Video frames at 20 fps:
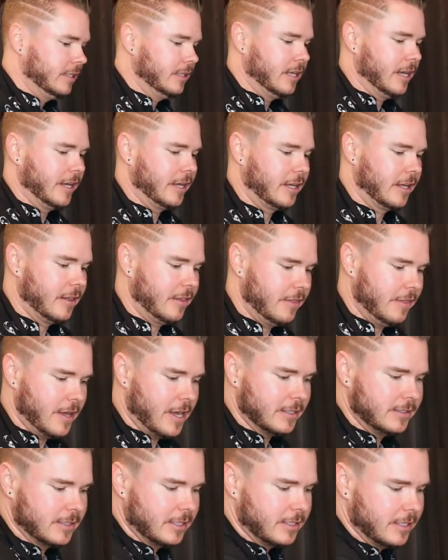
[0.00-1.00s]
Like,
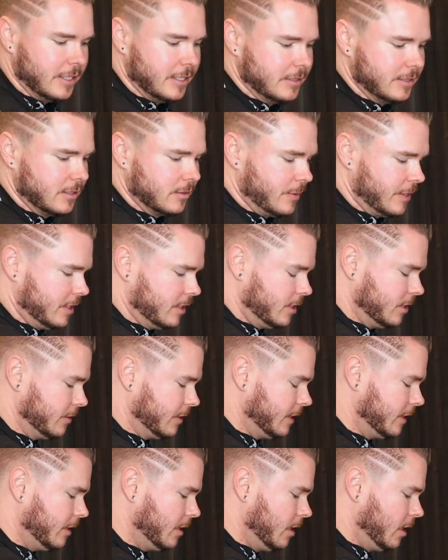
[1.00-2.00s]
that's like the easiest way to do
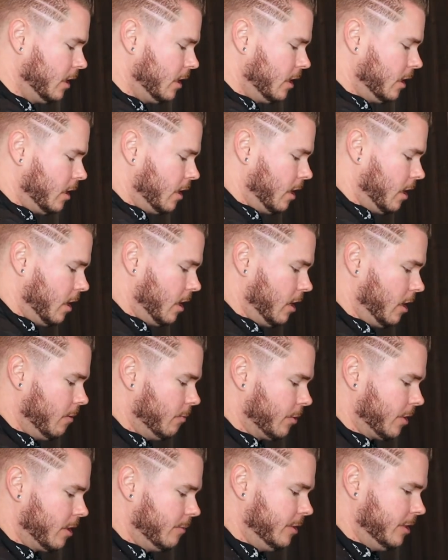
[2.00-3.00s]
it.
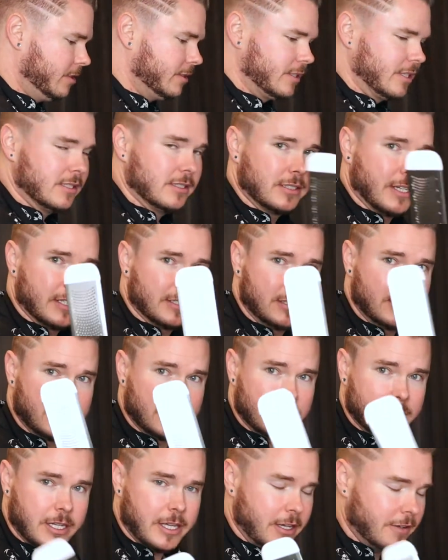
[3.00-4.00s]
We're gonna be using a
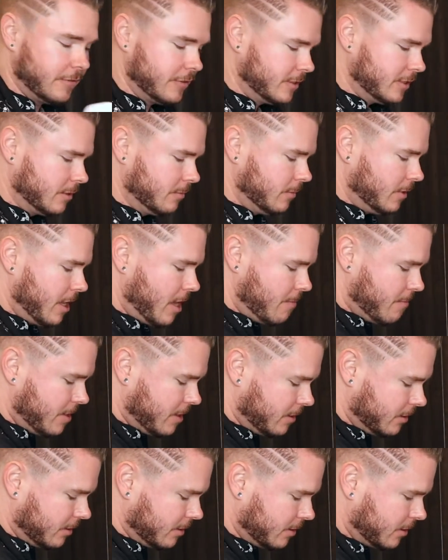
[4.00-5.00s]
zester today for some
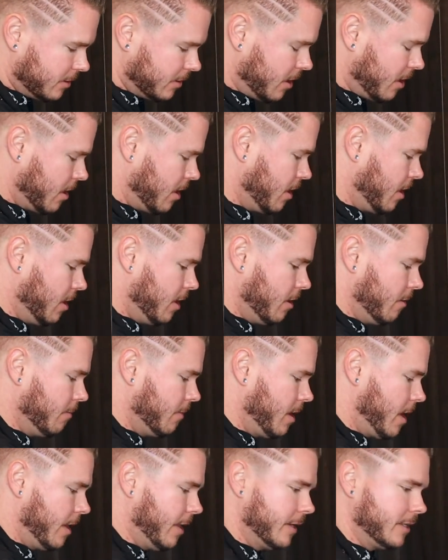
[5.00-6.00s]
lemons.
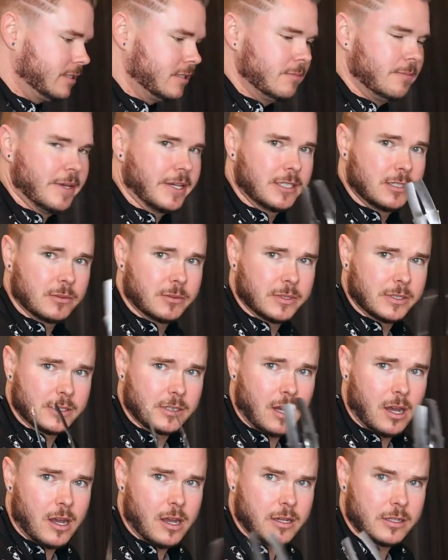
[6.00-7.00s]
I like to mix with
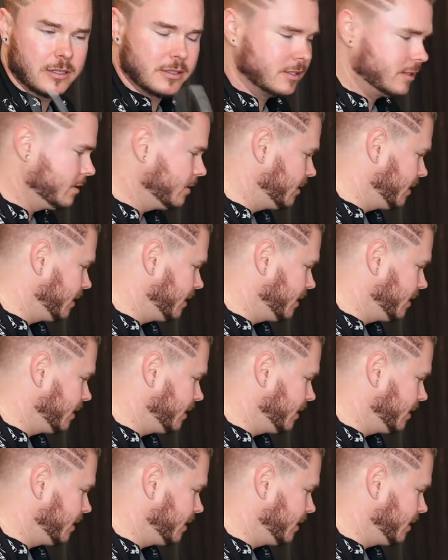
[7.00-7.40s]
tongs and